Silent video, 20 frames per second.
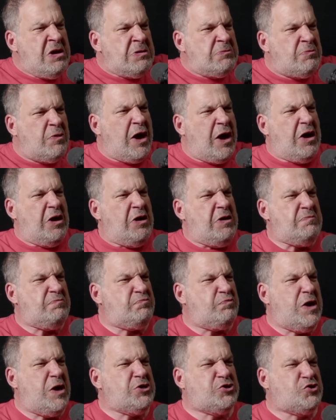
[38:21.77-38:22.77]

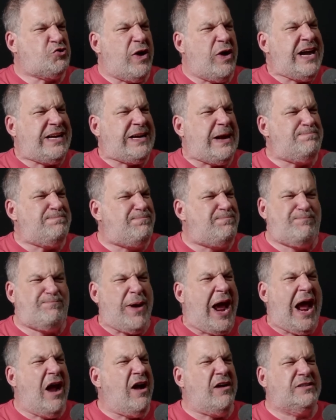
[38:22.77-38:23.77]
we're drinking
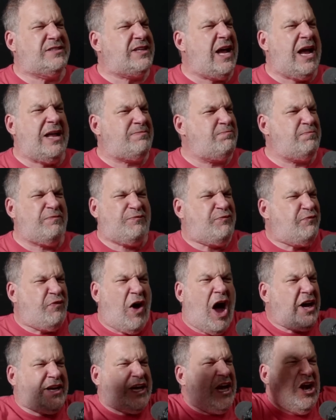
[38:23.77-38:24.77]
beers at
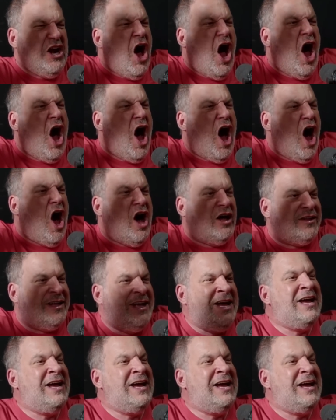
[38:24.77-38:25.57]
fuck it all.